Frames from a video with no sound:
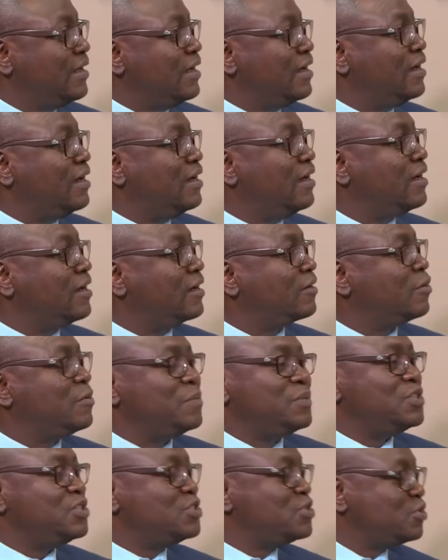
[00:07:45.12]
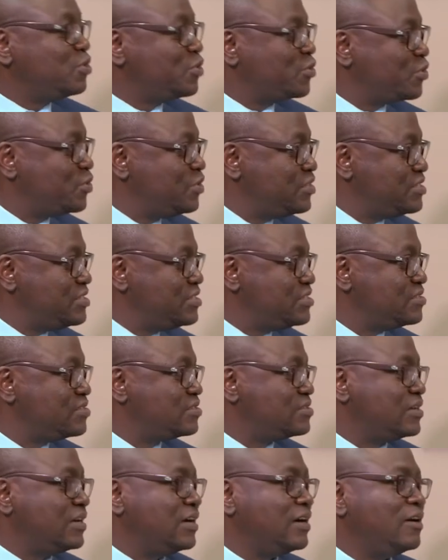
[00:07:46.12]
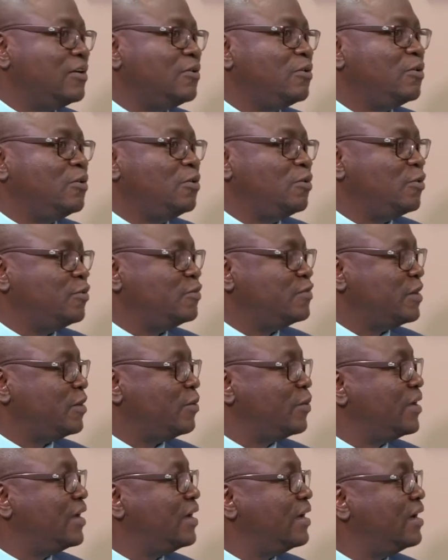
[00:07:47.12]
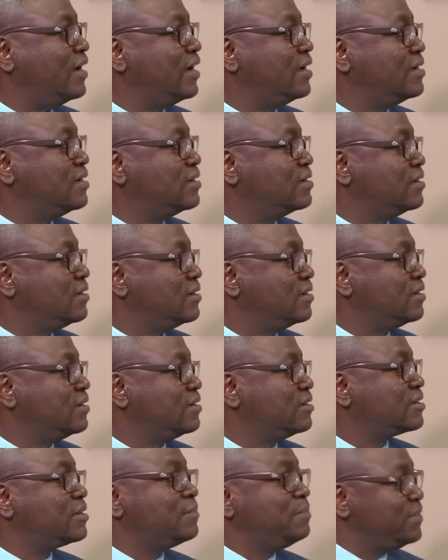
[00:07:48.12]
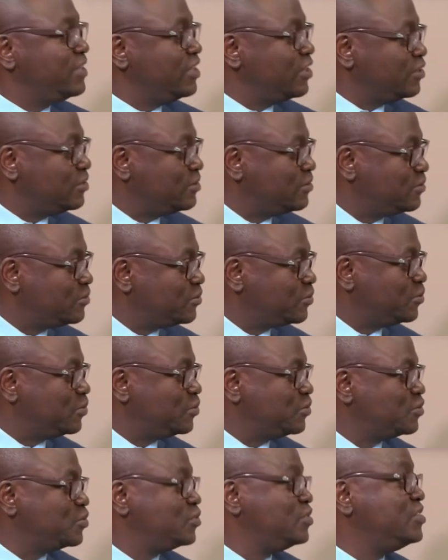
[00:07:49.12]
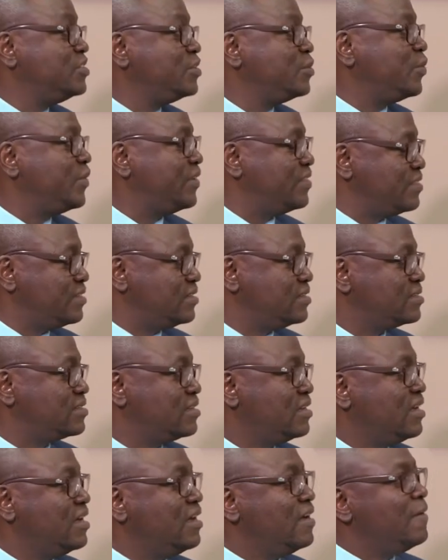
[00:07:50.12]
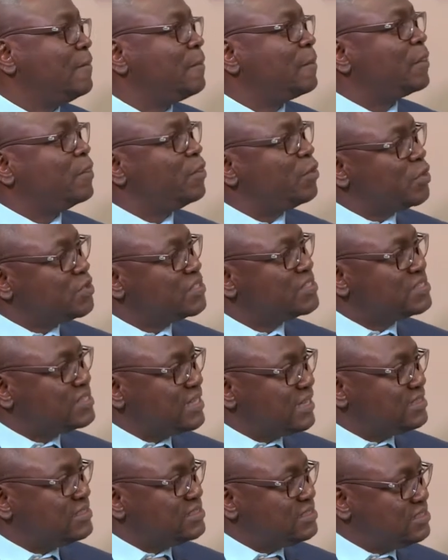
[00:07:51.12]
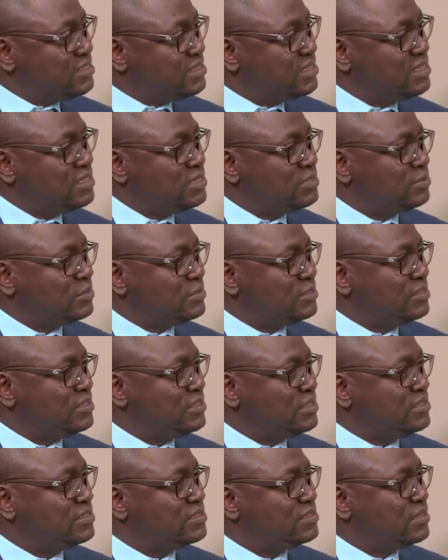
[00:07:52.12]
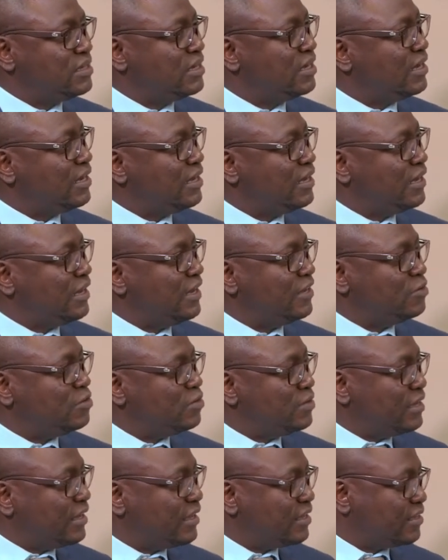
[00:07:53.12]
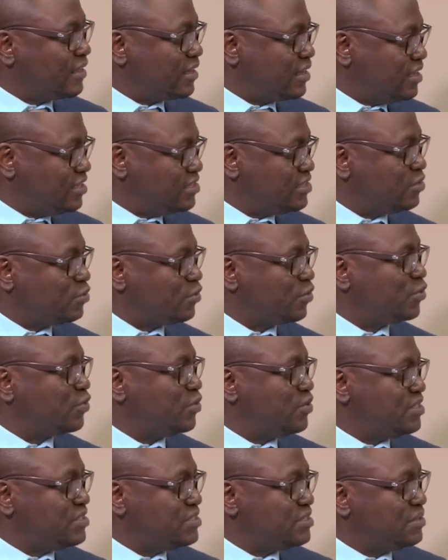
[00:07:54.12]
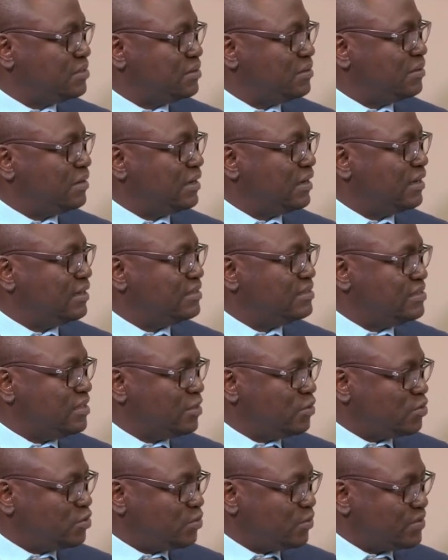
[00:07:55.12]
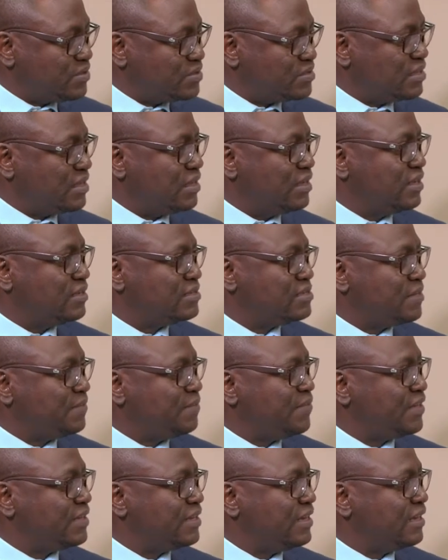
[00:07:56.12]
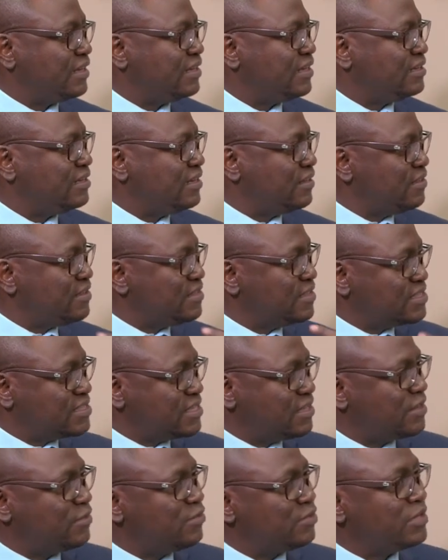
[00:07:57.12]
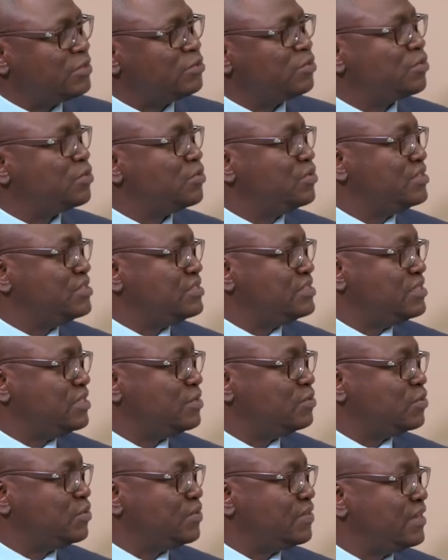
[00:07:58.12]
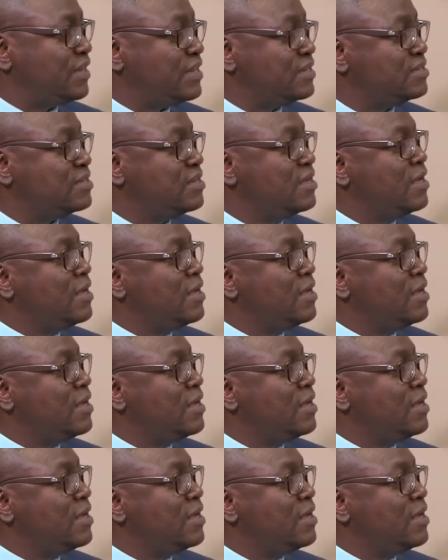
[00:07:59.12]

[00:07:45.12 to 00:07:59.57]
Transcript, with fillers: Uh, competition authorities uh, all over were grappling to, to deal with it. Those that did, did uh, I know like the Kenyan authority uh, dealt with uh, something like that. I think the South African authority dealt with that.